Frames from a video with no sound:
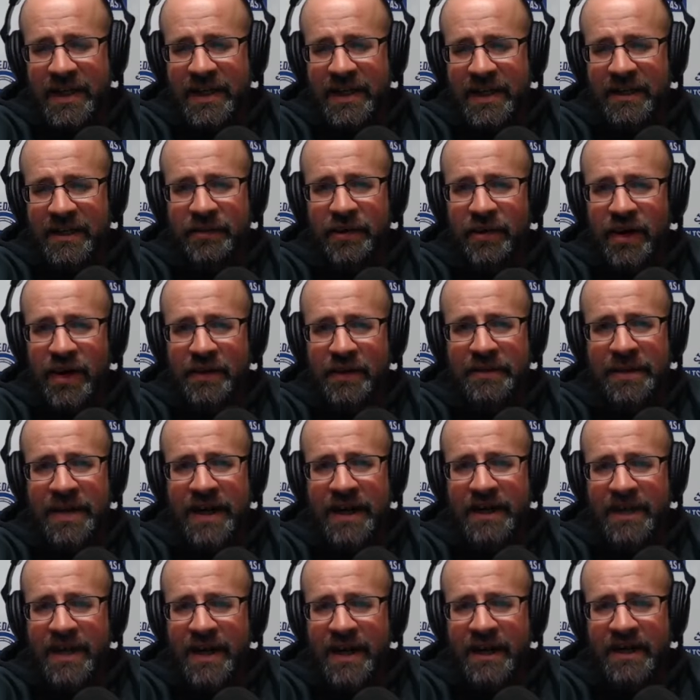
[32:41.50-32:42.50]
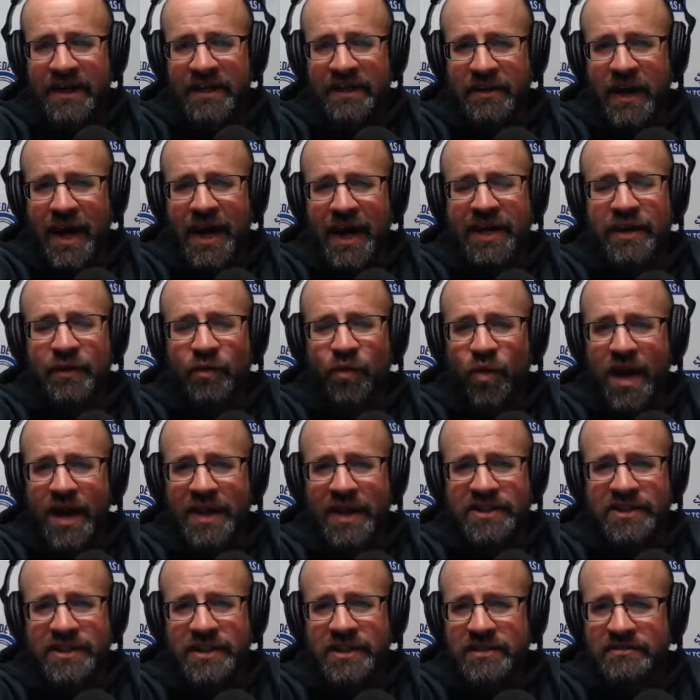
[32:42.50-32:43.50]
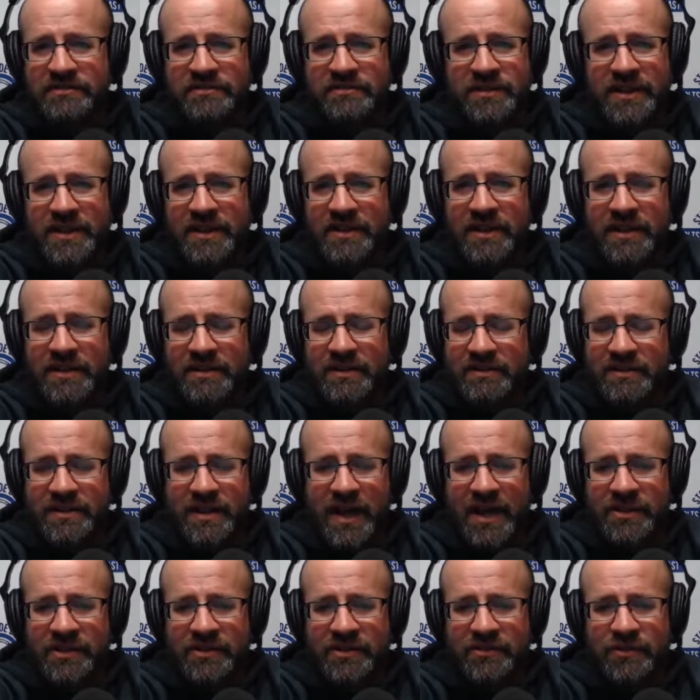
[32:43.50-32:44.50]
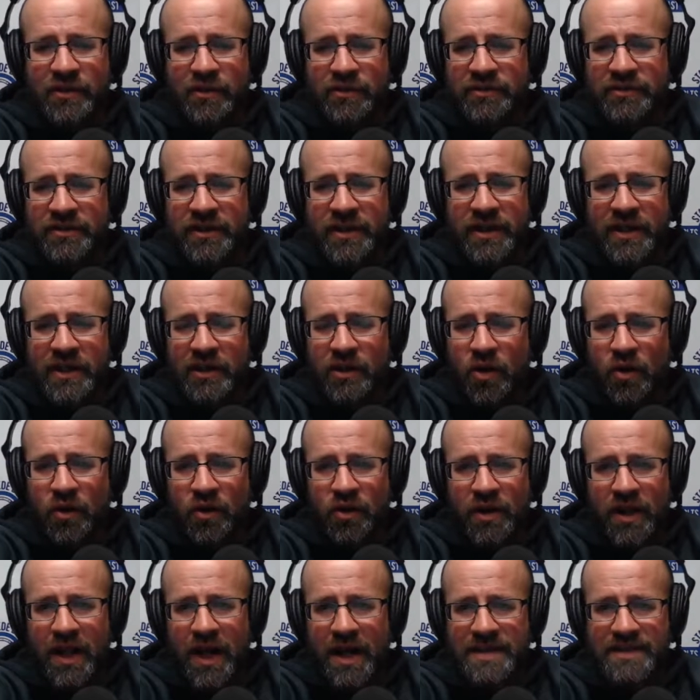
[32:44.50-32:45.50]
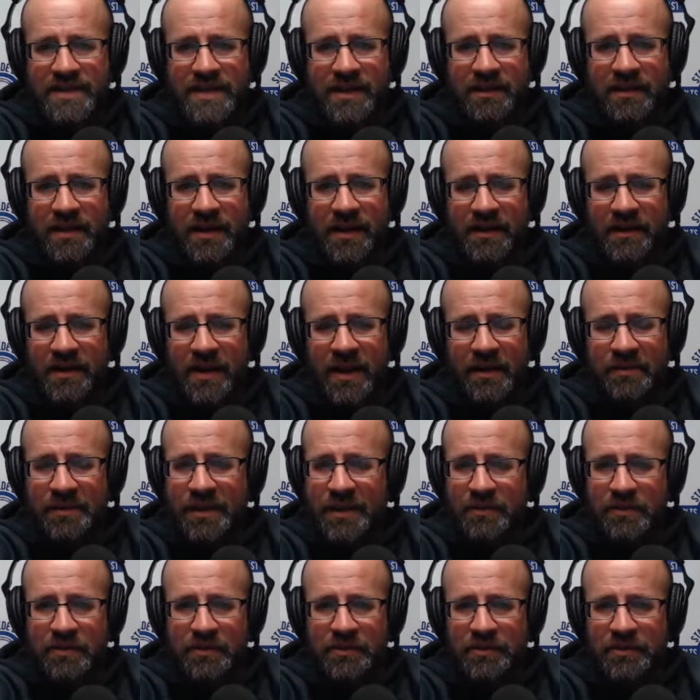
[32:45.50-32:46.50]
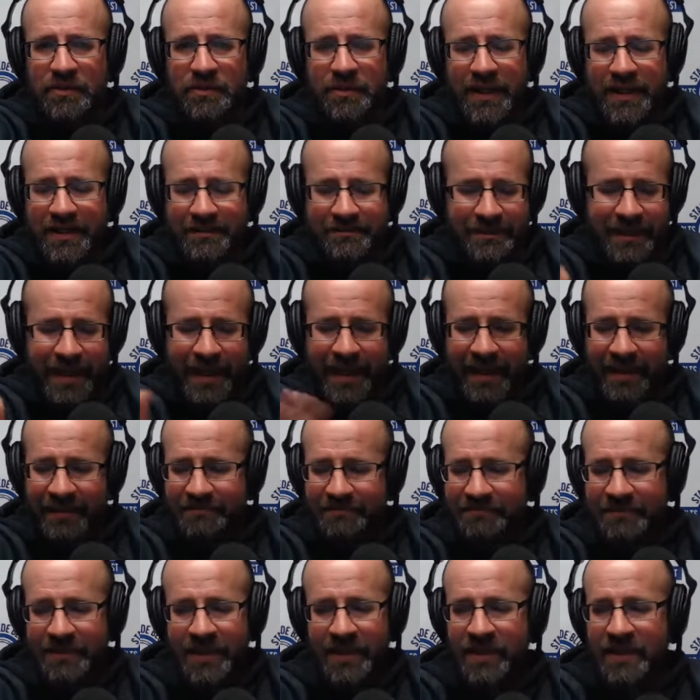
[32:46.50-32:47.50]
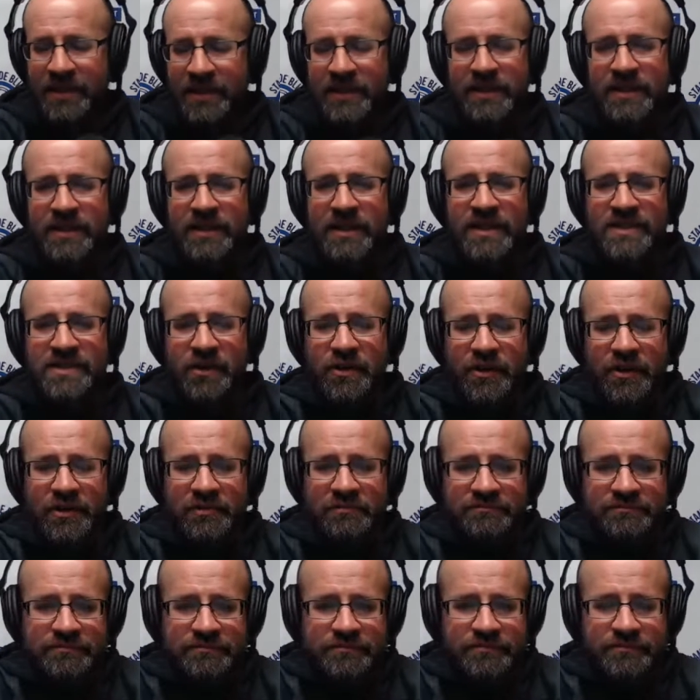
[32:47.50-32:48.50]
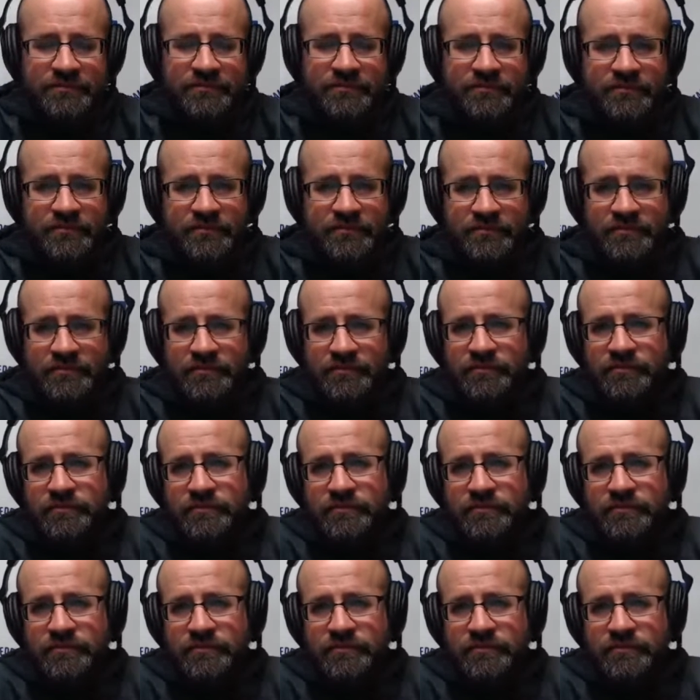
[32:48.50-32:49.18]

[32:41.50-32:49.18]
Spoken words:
I don't know. I mean, I can watch it. I just don't see it a cult classic like a lot of people do. Yeah, and especially it hurts that the one dude's